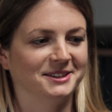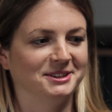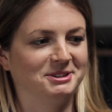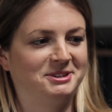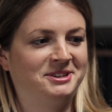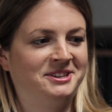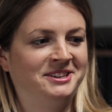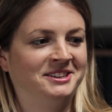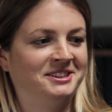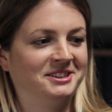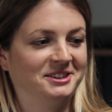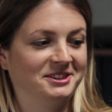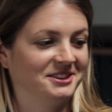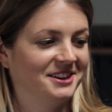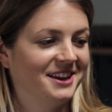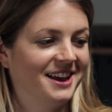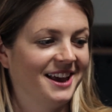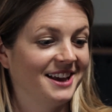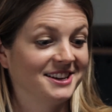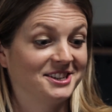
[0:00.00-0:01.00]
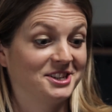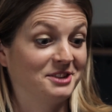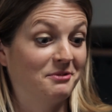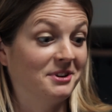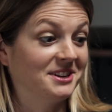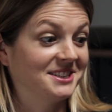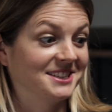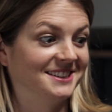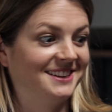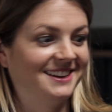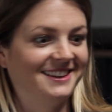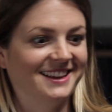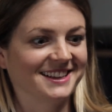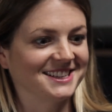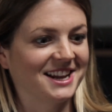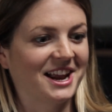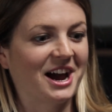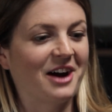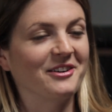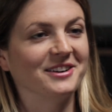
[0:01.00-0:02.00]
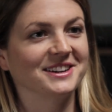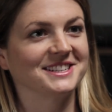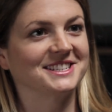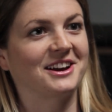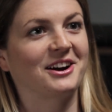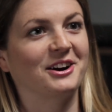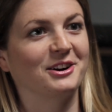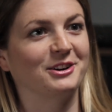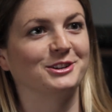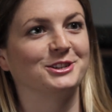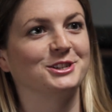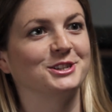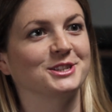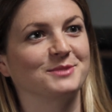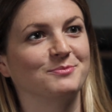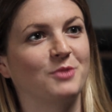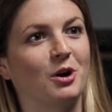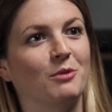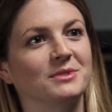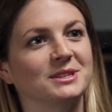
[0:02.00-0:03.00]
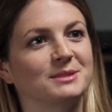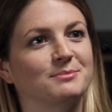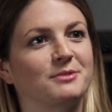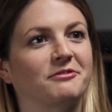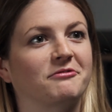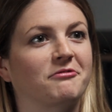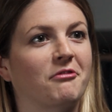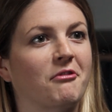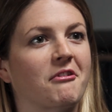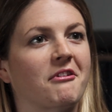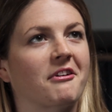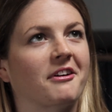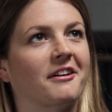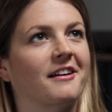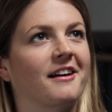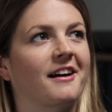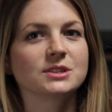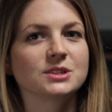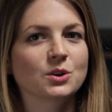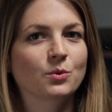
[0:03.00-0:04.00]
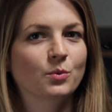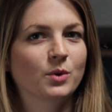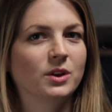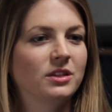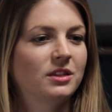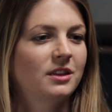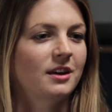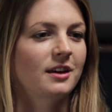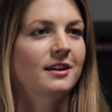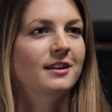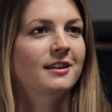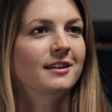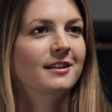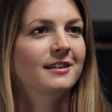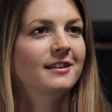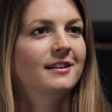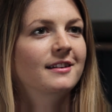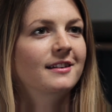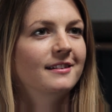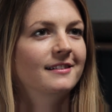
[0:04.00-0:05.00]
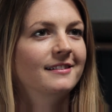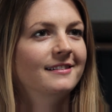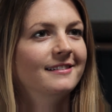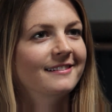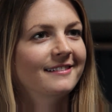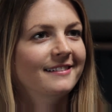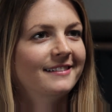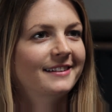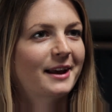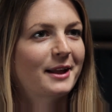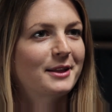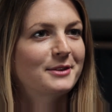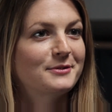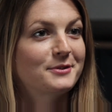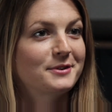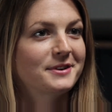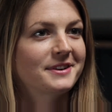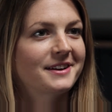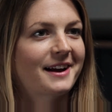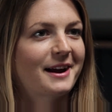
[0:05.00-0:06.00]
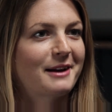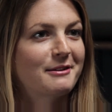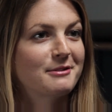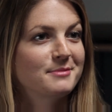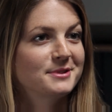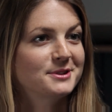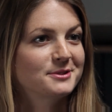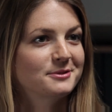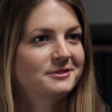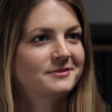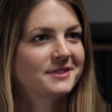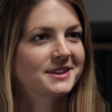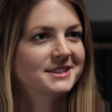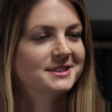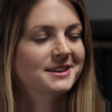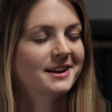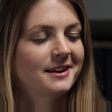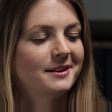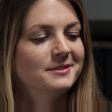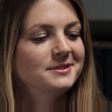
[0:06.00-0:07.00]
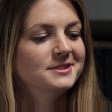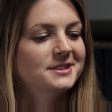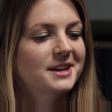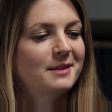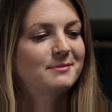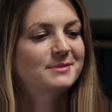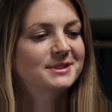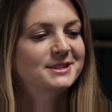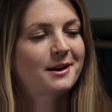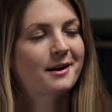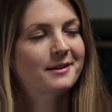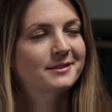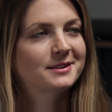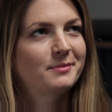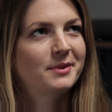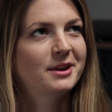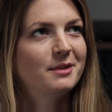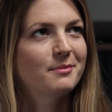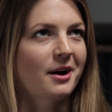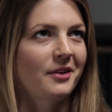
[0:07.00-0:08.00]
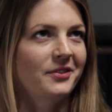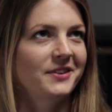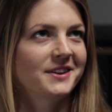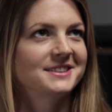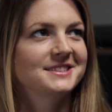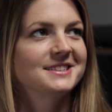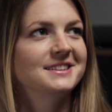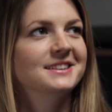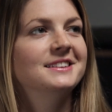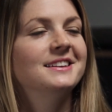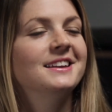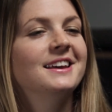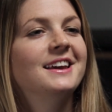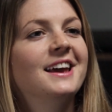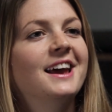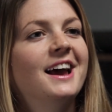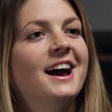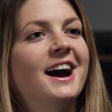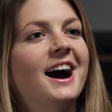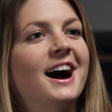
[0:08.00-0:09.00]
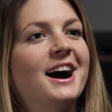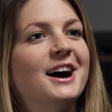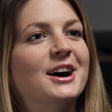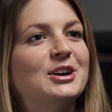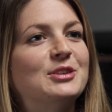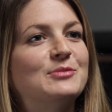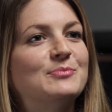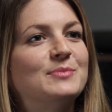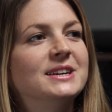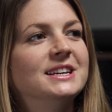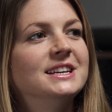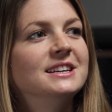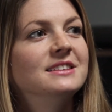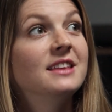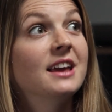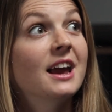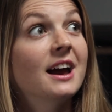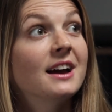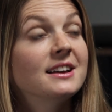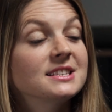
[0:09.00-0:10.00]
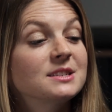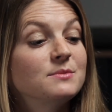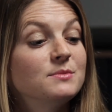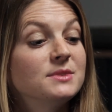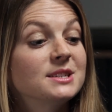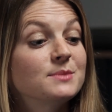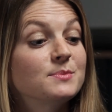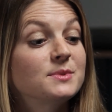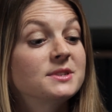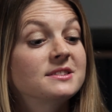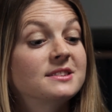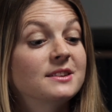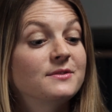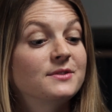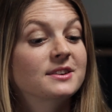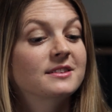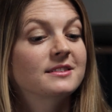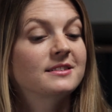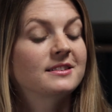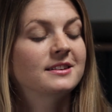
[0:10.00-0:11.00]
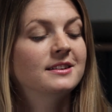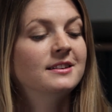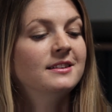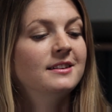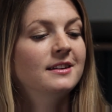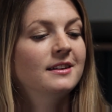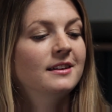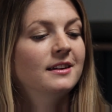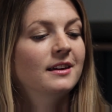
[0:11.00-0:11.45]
she wasn't. That's not how I saw her just moments before. So when the California Highway Patrol investigators came to talk to me about the incident, they asked me specifically